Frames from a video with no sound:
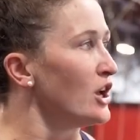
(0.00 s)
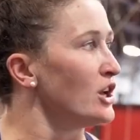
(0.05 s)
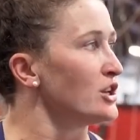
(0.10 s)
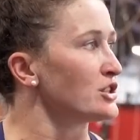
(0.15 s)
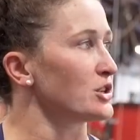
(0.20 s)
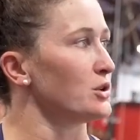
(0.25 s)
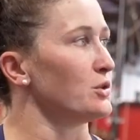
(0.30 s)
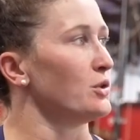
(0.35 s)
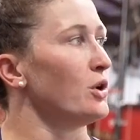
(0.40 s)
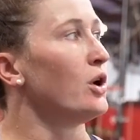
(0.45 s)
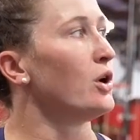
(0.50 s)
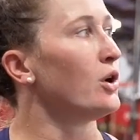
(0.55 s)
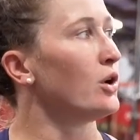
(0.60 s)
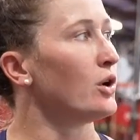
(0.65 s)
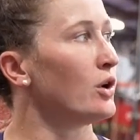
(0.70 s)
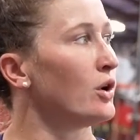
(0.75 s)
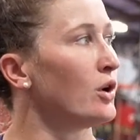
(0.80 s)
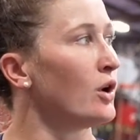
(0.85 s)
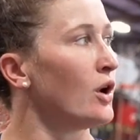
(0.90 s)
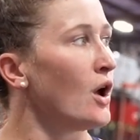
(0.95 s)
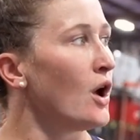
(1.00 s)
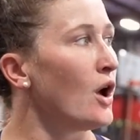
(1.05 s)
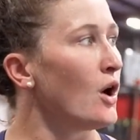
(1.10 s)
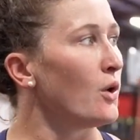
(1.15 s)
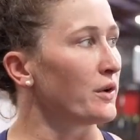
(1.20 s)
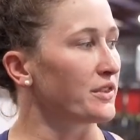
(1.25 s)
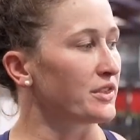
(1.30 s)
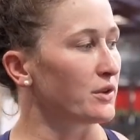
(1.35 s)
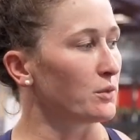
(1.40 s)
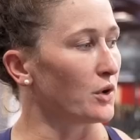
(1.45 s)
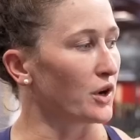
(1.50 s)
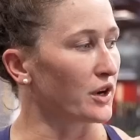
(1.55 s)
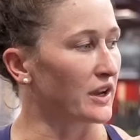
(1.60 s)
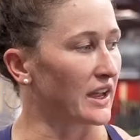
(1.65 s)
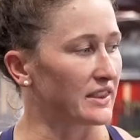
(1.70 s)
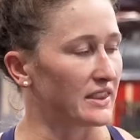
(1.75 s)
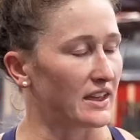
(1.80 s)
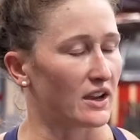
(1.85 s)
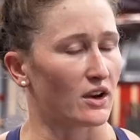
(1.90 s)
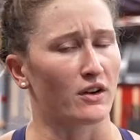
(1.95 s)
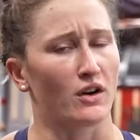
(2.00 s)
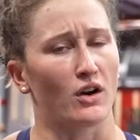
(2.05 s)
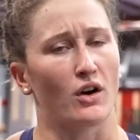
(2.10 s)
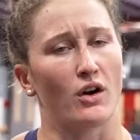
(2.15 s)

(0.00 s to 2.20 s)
So with the workout there,